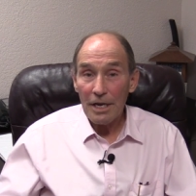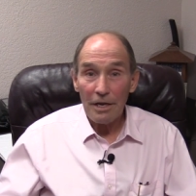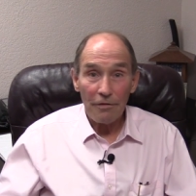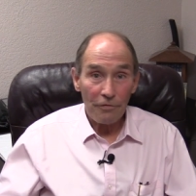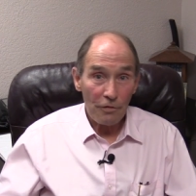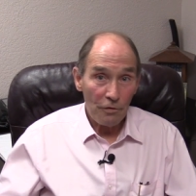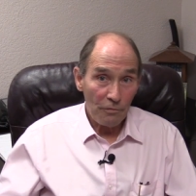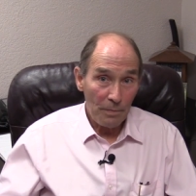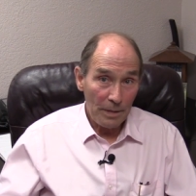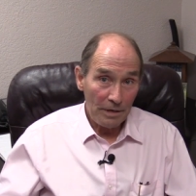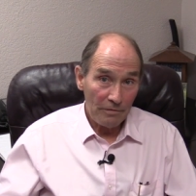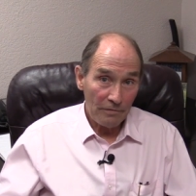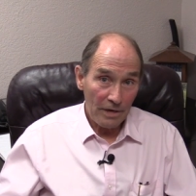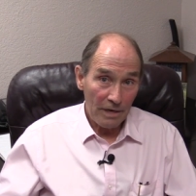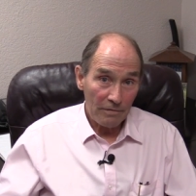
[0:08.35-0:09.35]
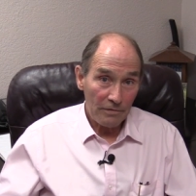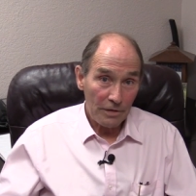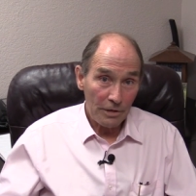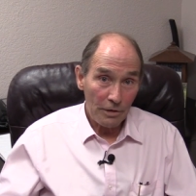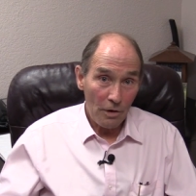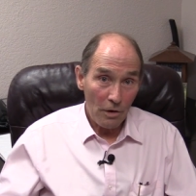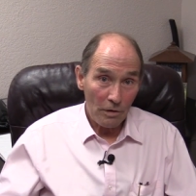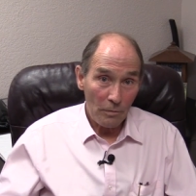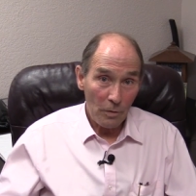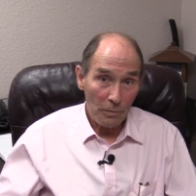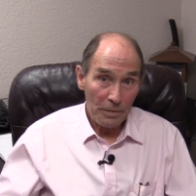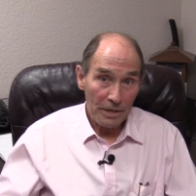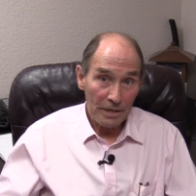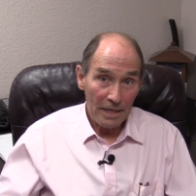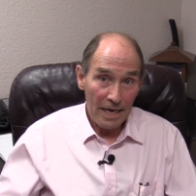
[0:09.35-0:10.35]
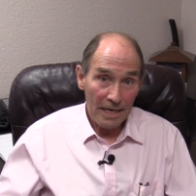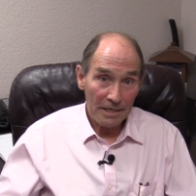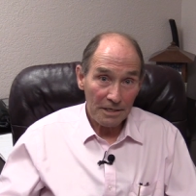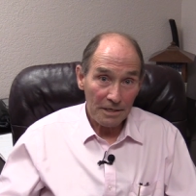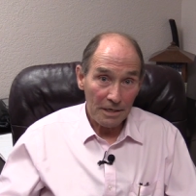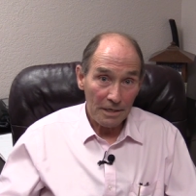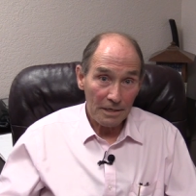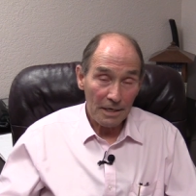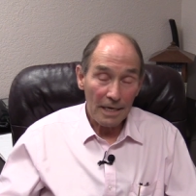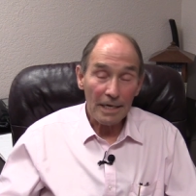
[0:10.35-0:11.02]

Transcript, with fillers: If you've been involved in an automobile accident